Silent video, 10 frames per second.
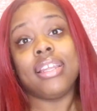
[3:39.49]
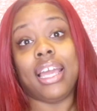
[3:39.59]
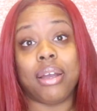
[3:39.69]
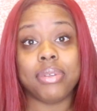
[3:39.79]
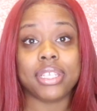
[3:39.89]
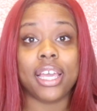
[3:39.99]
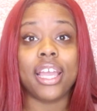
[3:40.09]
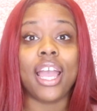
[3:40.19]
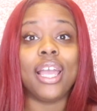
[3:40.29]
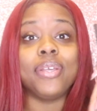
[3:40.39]
Like I was
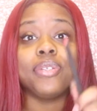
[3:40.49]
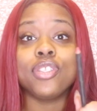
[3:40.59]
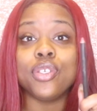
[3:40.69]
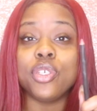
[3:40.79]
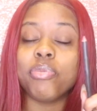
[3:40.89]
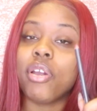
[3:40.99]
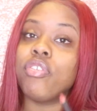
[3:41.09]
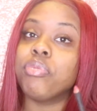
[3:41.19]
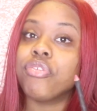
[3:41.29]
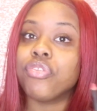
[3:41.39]
saying, I used to use my
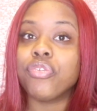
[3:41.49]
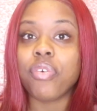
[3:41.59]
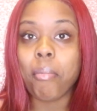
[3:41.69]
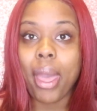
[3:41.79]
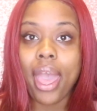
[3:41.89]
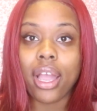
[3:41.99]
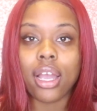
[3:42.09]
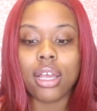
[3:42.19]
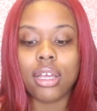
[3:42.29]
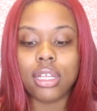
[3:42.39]
Ruby Woo from
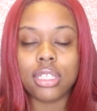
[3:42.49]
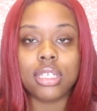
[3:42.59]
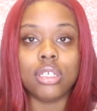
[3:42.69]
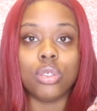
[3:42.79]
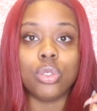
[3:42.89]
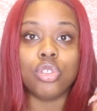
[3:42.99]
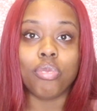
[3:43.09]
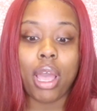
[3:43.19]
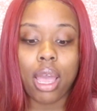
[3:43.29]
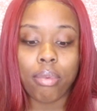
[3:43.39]
MAC to do
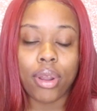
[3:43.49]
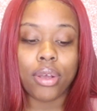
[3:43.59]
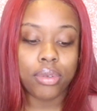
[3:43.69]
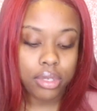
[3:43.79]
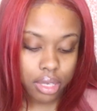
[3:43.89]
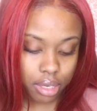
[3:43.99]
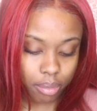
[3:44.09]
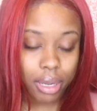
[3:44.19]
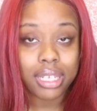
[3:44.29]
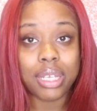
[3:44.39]
my eyebrows
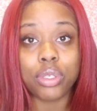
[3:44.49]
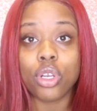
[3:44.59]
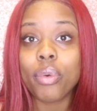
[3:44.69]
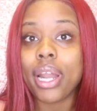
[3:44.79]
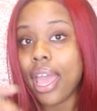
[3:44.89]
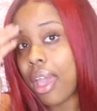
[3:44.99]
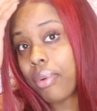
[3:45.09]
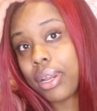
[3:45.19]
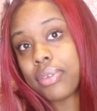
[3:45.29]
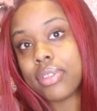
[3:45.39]
because that was the only one I had
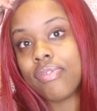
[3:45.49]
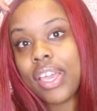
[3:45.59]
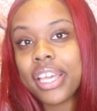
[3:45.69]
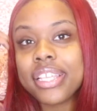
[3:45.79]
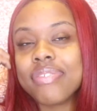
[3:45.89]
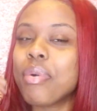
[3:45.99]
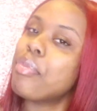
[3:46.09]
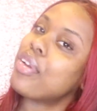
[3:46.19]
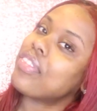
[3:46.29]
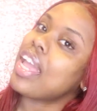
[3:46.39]
when I was in Vegas for my
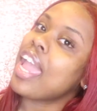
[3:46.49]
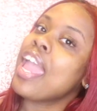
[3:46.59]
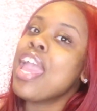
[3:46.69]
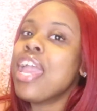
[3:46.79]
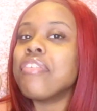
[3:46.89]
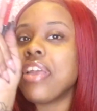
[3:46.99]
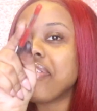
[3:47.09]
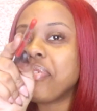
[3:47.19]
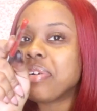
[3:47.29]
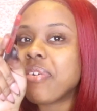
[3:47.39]
birthday. If you
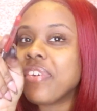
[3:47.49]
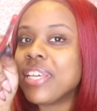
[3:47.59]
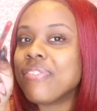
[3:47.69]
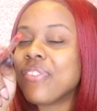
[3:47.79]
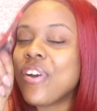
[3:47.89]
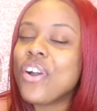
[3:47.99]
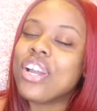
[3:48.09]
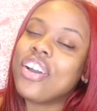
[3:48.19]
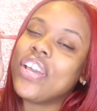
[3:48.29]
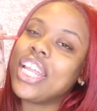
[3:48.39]
haven't watched my Vegas vlog,
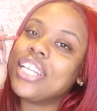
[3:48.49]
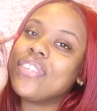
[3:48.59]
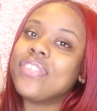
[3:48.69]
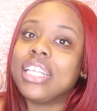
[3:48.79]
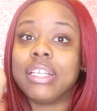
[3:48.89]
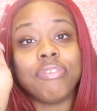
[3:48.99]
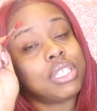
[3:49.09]
go ahead and do that.